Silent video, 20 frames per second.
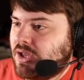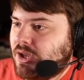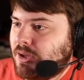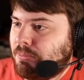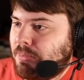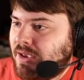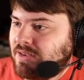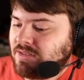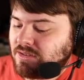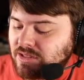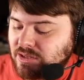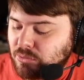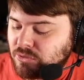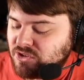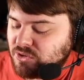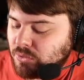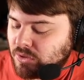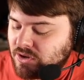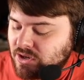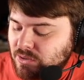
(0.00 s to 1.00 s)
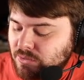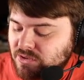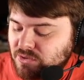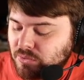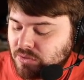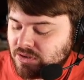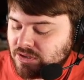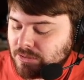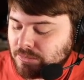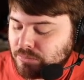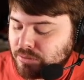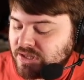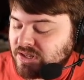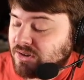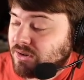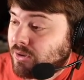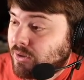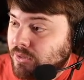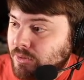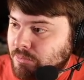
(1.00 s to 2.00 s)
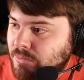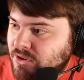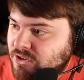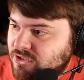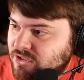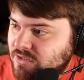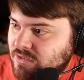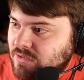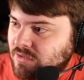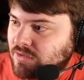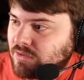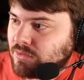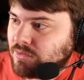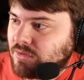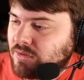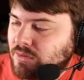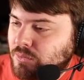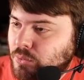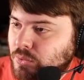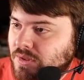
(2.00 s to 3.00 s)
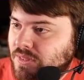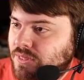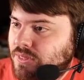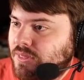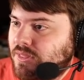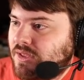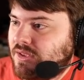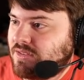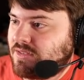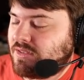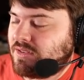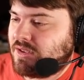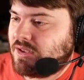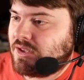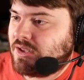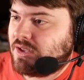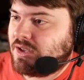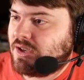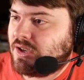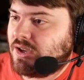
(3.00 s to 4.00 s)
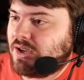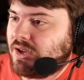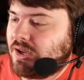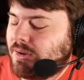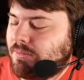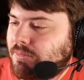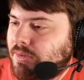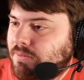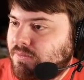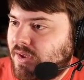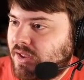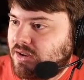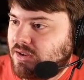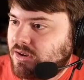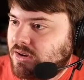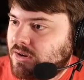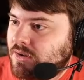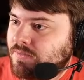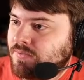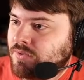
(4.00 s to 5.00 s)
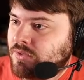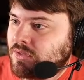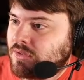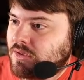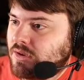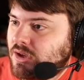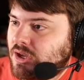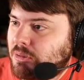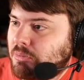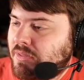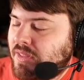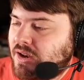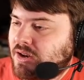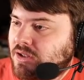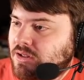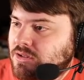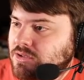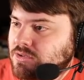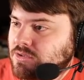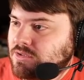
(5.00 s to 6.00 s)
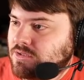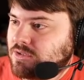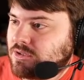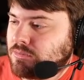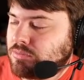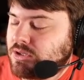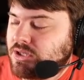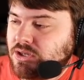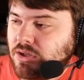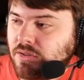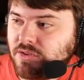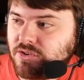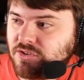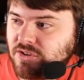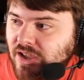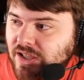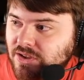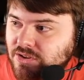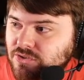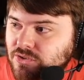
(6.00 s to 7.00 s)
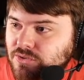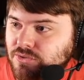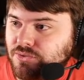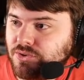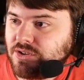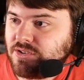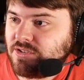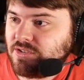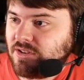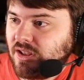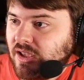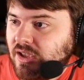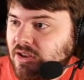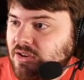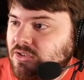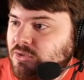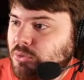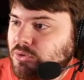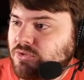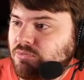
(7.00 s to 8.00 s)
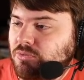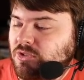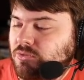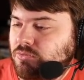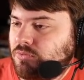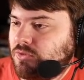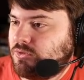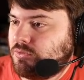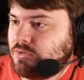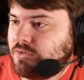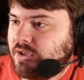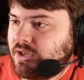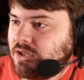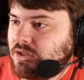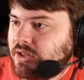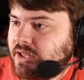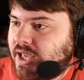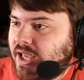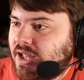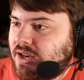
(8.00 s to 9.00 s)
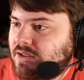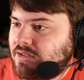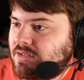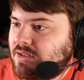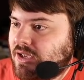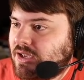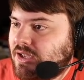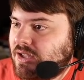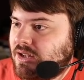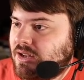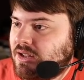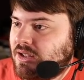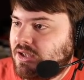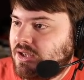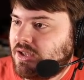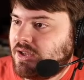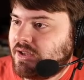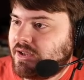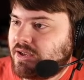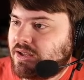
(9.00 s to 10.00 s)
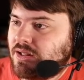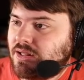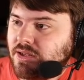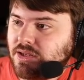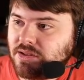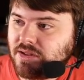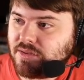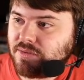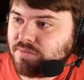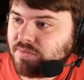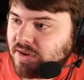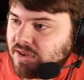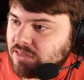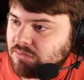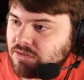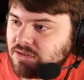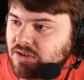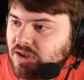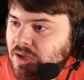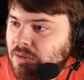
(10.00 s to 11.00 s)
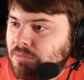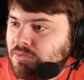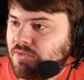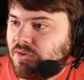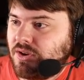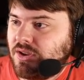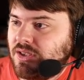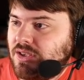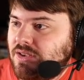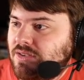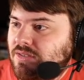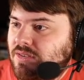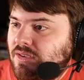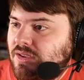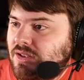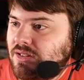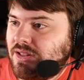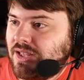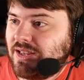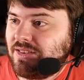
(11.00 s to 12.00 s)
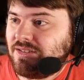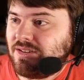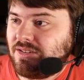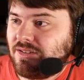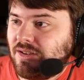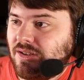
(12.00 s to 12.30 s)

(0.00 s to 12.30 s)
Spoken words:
basically what you want to do is you want to complete all the missions associated with this event here, and that includes completing all the challenges for each stage, which we'll take a look at in a second. Clear Let's Fight 3 times, very easy. Land in